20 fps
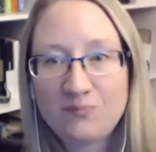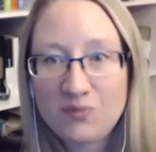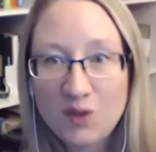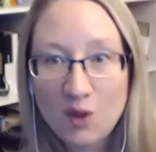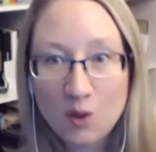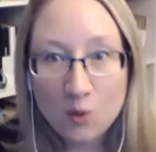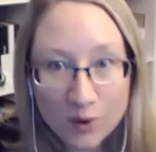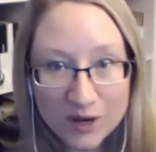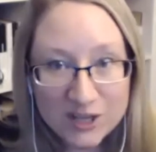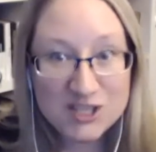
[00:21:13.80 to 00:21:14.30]

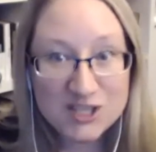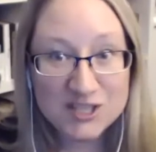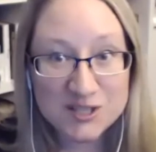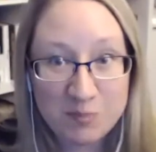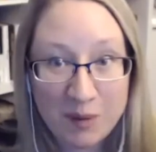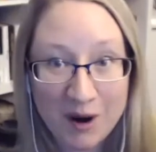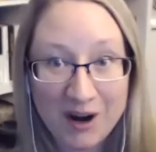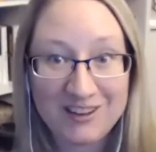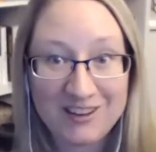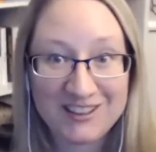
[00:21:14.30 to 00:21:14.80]
which is
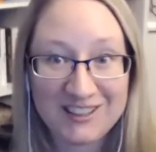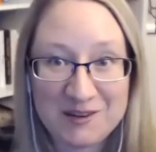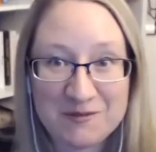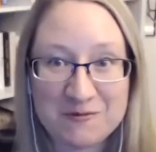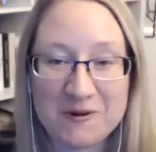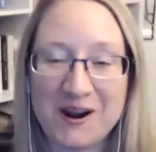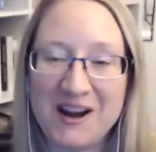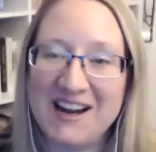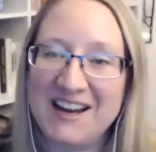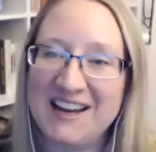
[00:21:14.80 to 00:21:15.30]
partly
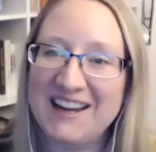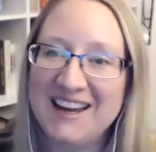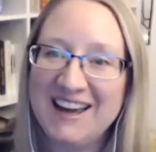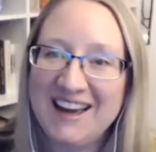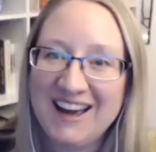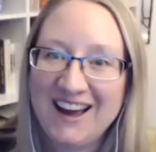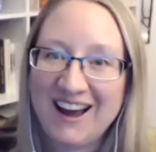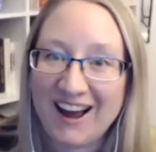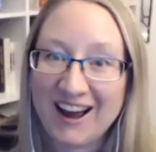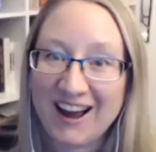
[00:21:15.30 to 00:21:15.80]
why
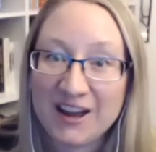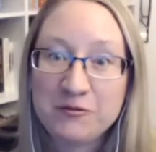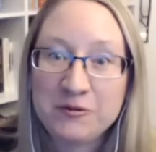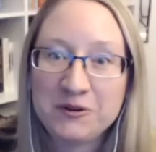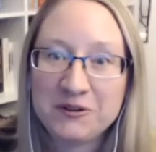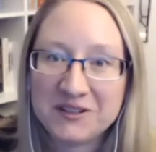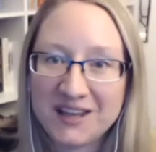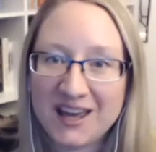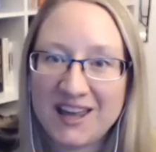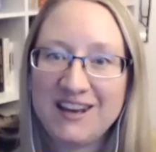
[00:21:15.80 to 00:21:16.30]
I
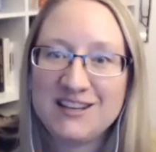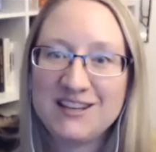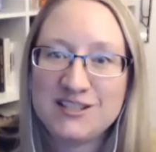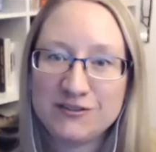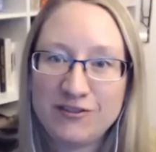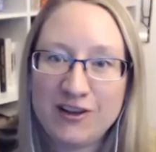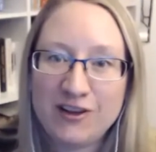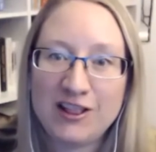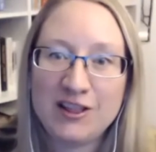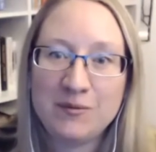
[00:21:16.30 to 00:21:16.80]
will get a
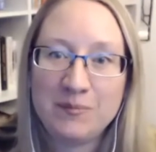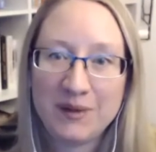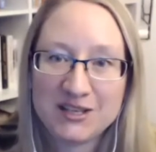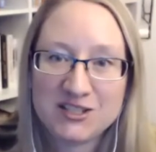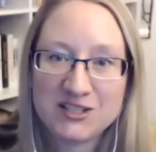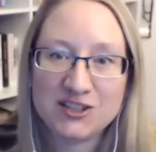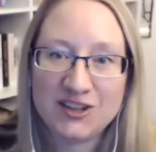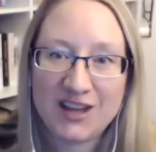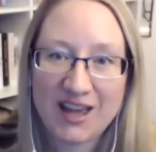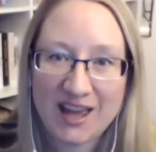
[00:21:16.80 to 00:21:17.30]

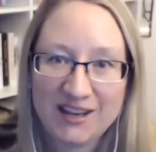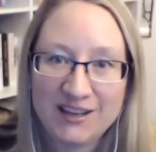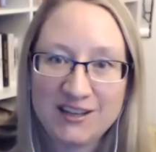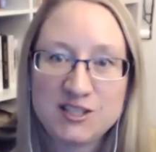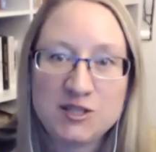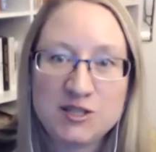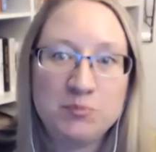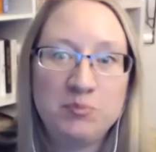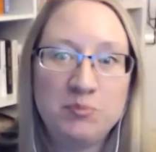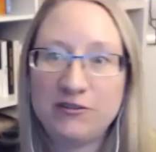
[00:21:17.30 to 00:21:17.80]
developmental edit
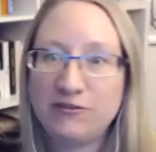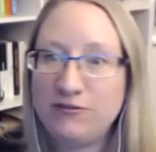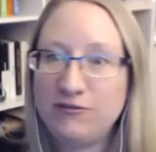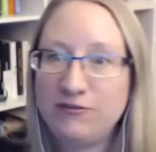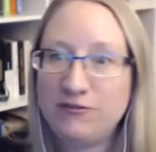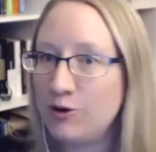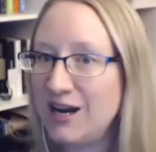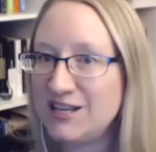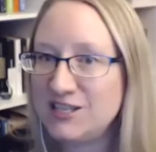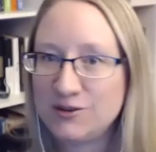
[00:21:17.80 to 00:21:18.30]

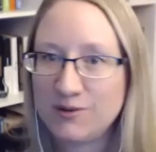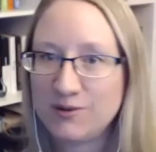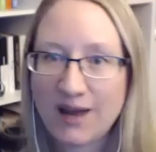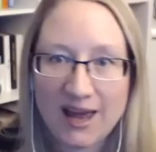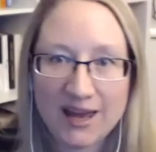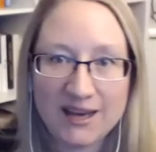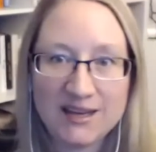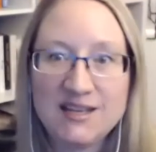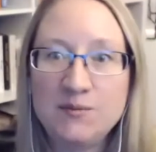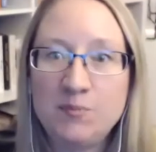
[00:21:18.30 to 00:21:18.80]
before I do
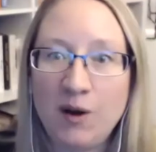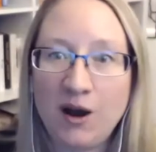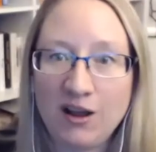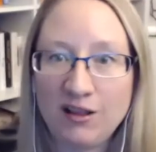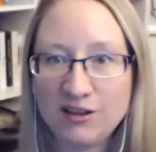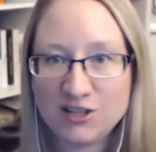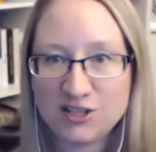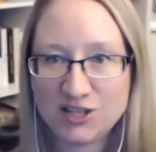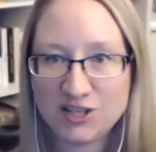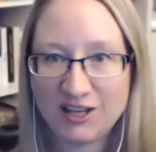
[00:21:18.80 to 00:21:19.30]
any
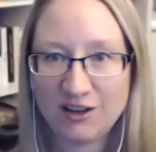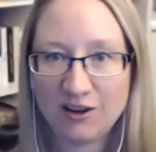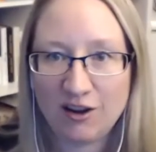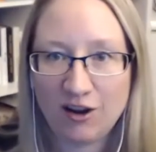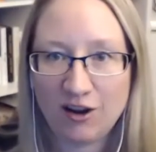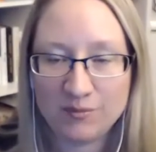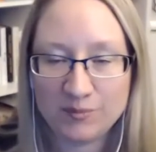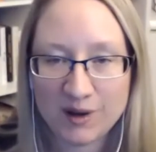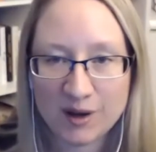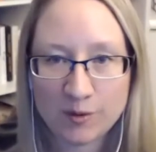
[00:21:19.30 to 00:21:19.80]
polishing
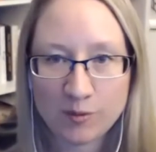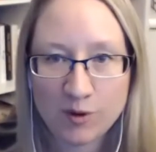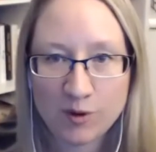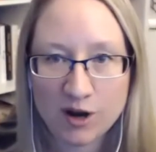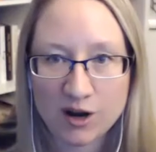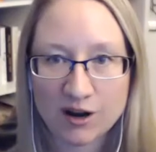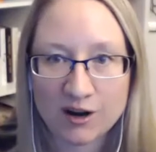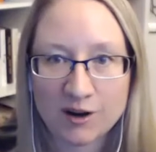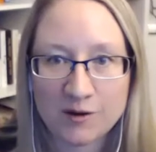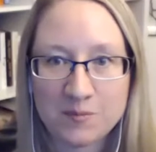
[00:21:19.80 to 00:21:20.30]
on my
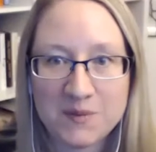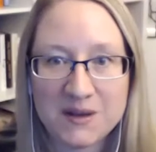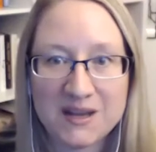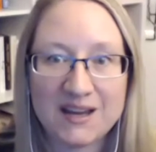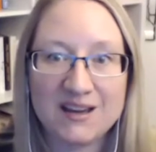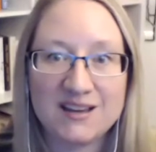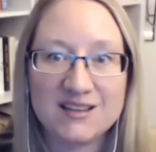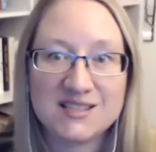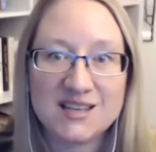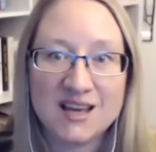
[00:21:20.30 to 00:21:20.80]
work,
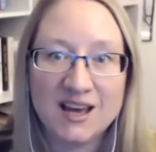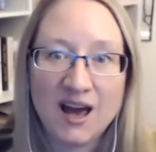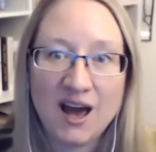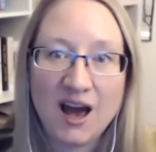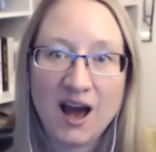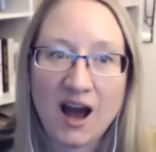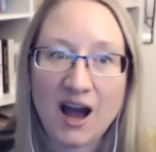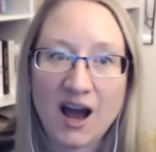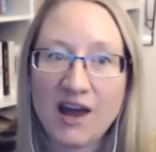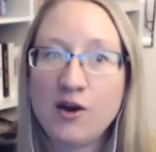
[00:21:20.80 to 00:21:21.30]
because
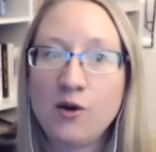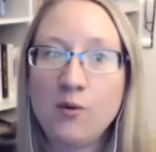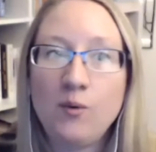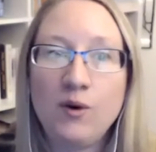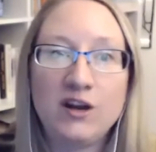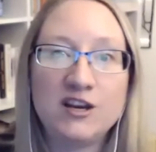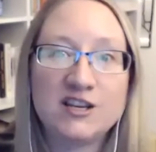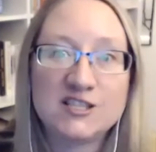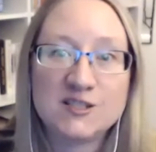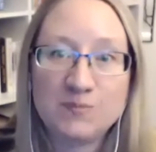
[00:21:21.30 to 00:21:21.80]
I don't
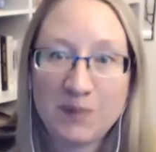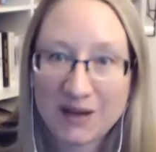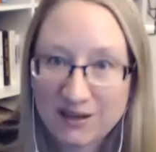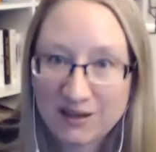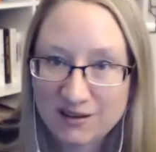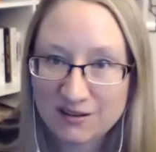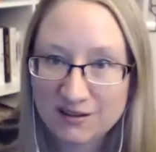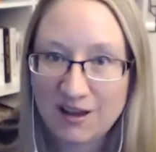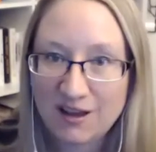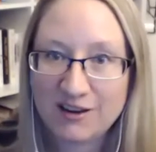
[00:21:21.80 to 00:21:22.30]
want to spend
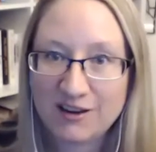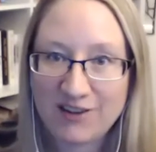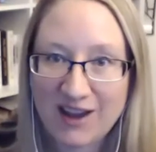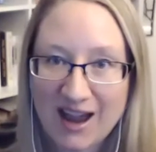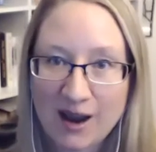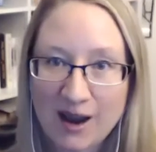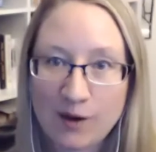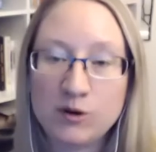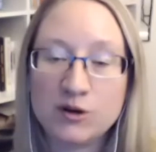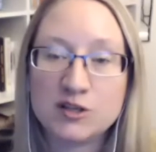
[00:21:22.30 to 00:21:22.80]
a lot of
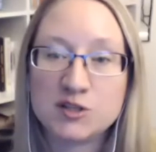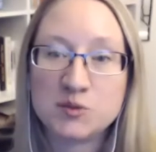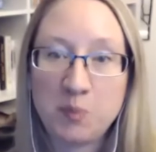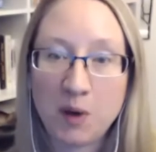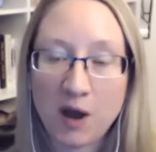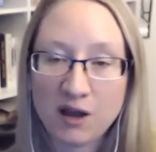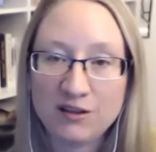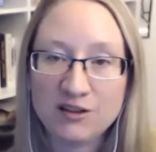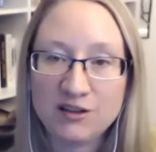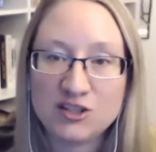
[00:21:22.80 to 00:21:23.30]
hours
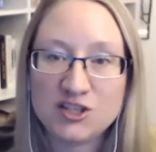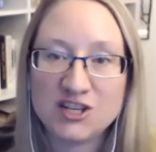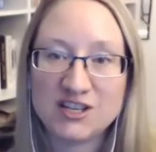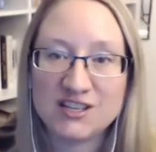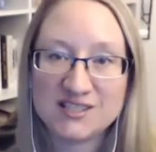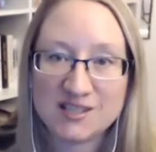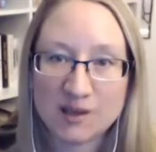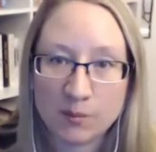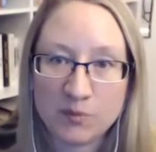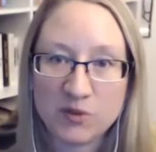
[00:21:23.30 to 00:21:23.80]
polishing
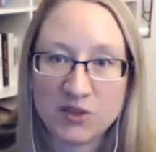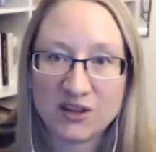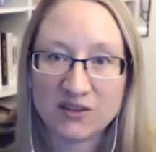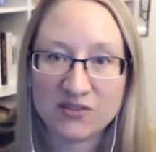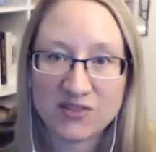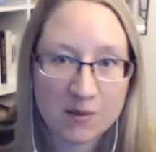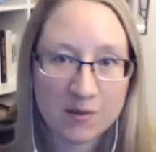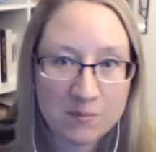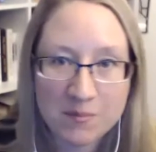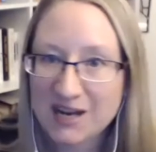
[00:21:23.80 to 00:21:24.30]
something
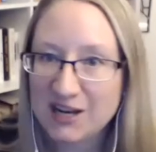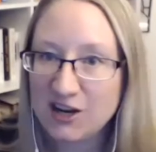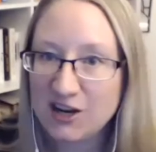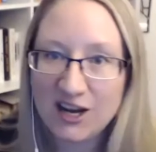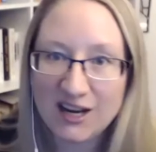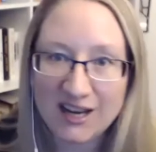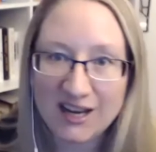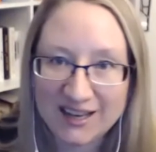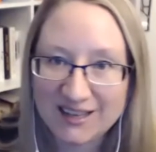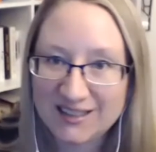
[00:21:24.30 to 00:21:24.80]
that may not
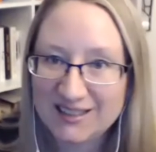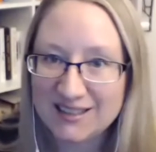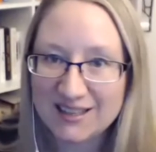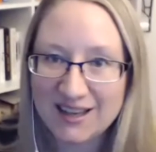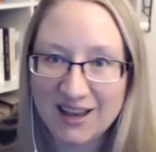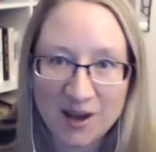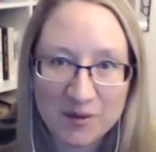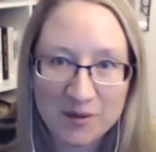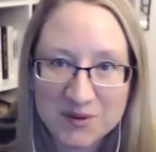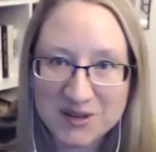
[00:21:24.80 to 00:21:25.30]
end
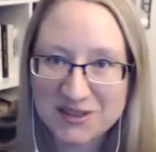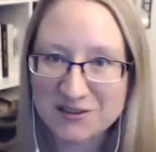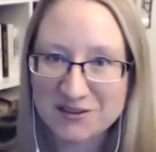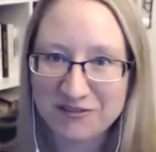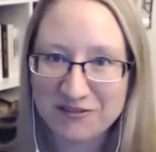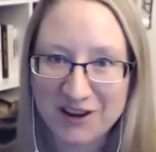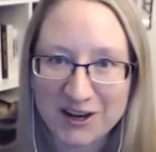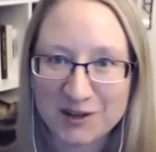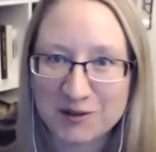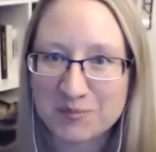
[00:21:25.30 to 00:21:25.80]
up in the
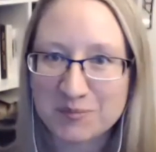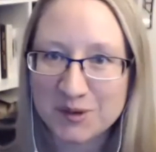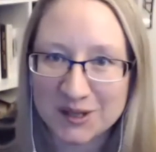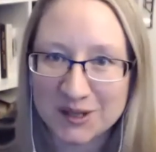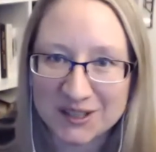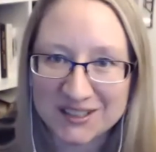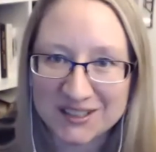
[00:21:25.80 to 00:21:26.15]
final book,